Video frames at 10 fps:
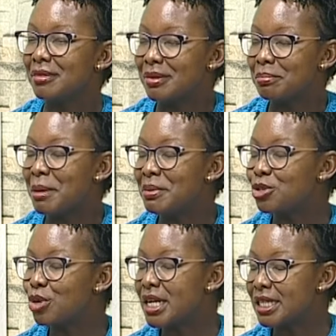maybe
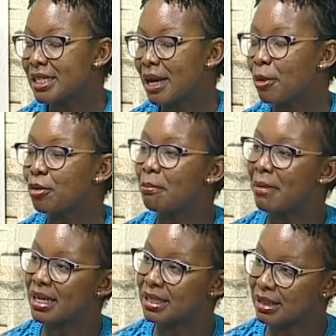training about
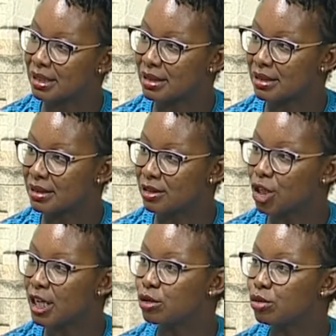mindset, mm.
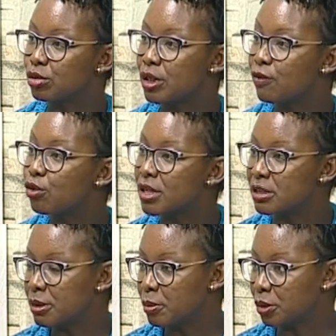trying to influence
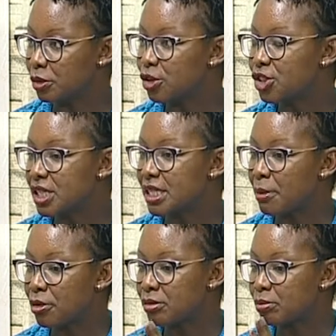people, -hmm. not mm. just
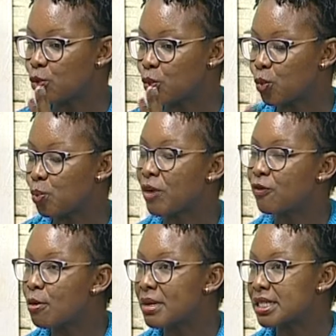about
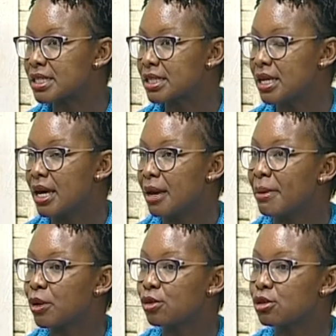performance, but
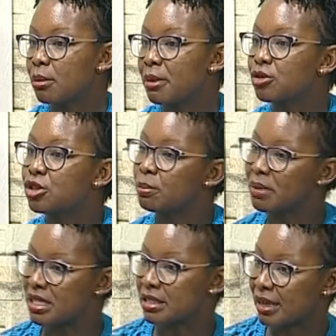also about your
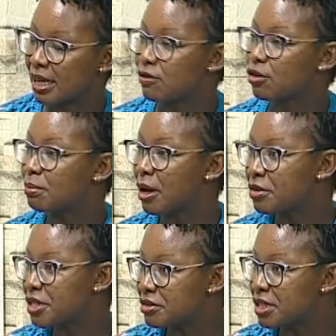personal life, your
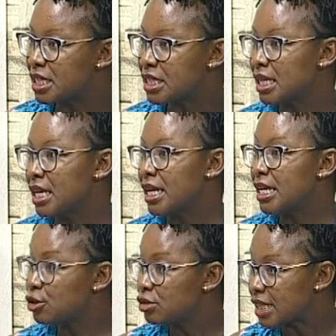boundaries. Yes
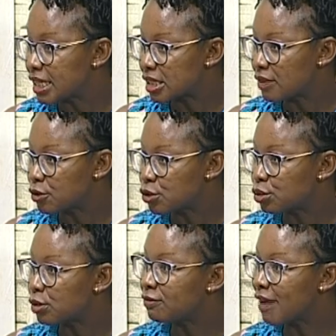issues like
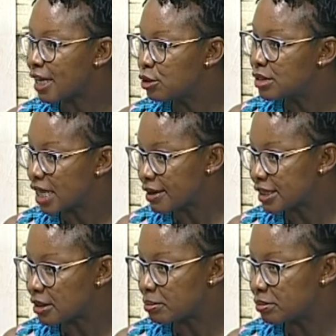self-control, values,
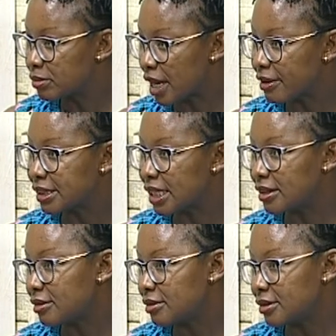character, yeah. character
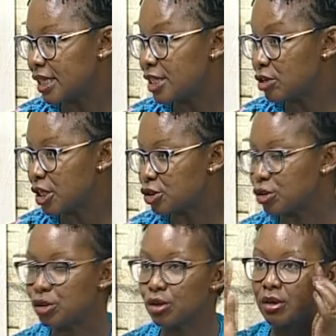yeah. education, yeah.
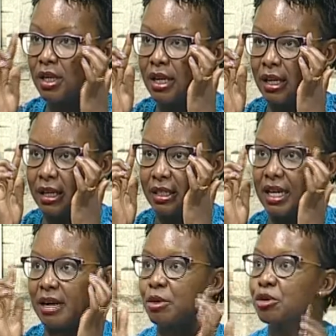you know? Yeah. Yeah, because